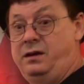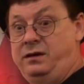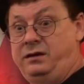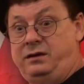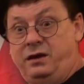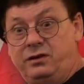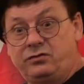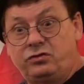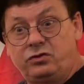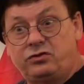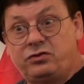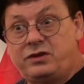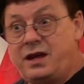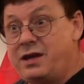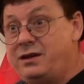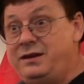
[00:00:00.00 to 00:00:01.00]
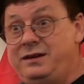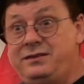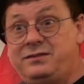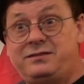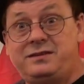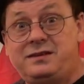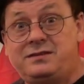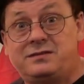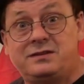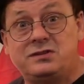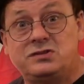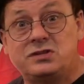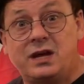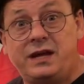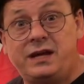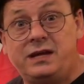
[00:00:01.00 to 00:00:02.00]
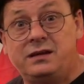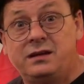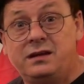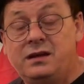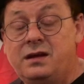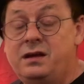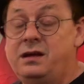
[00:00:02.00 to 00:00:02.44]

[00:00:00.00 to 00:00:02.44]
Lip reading: Gus looks down and he sees the giant